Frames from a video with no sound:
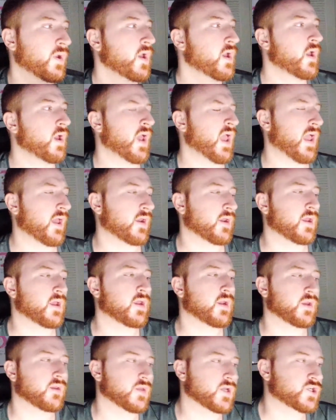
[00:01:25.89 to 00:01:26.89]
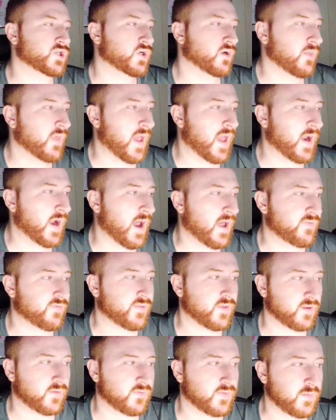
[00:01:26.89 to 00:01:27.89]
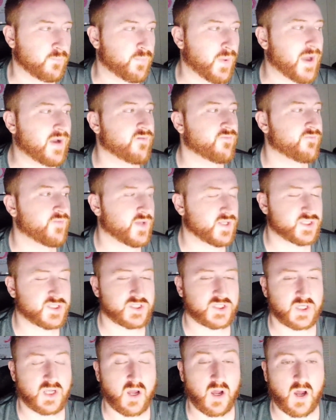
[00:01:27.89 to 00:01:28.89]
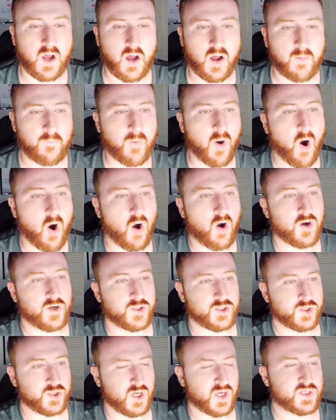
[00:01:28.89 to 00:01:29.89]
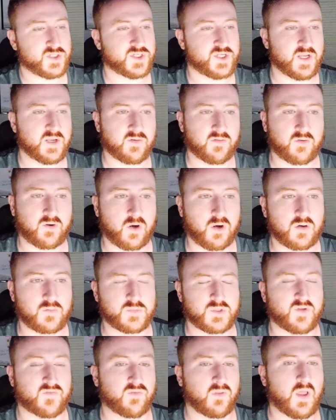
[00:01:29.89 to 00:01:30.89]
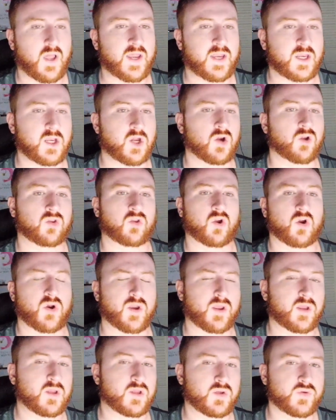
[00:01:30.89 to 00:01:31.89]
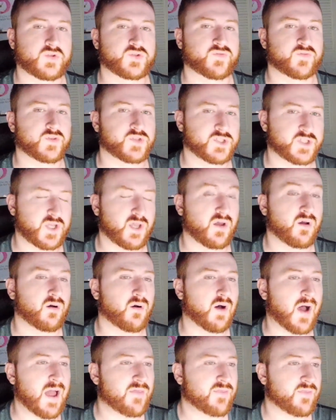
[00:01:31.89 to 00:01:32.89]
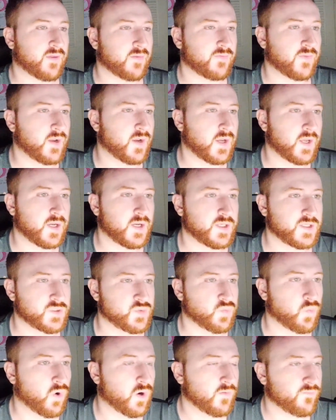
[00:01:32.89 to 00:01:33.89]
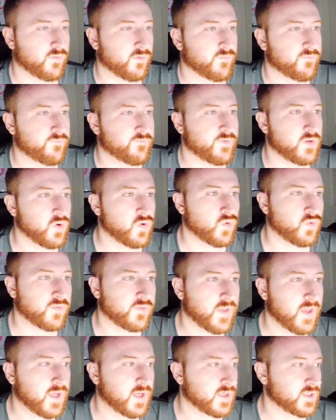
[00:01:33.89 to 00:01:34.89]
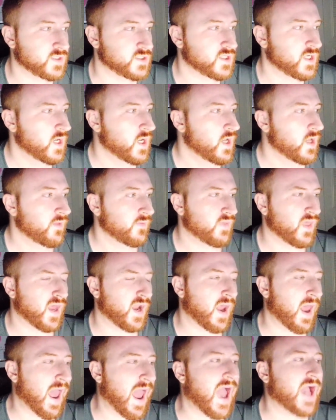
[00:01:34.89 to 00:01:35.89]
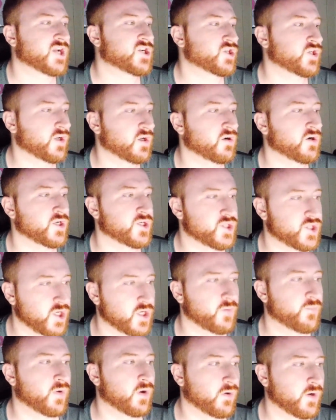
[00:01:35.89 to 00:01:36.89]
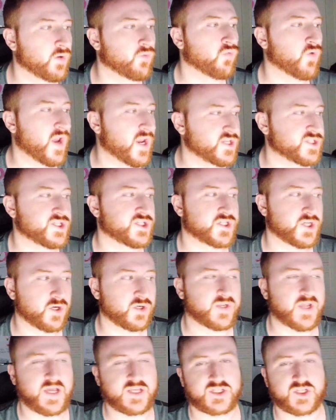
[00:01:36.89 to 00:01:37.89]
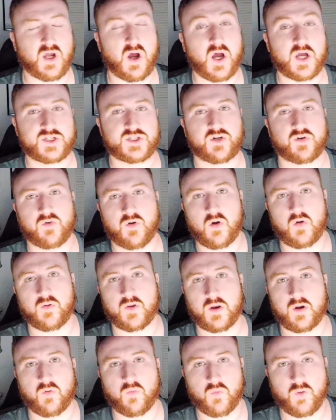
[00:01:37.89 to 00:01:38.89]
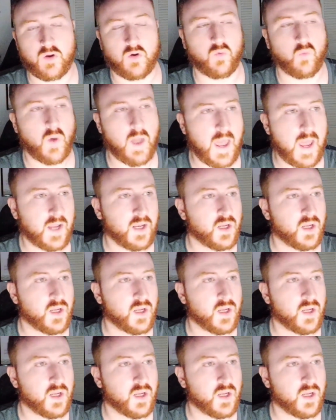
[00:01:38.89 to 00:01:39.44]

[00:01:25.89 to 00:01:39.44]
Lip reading: And in addition to that, I think the benefits aren't just in terms of like you're learning a useful skill. I think that it is one of the few things that actually legitimately raises your testosterone in a real way.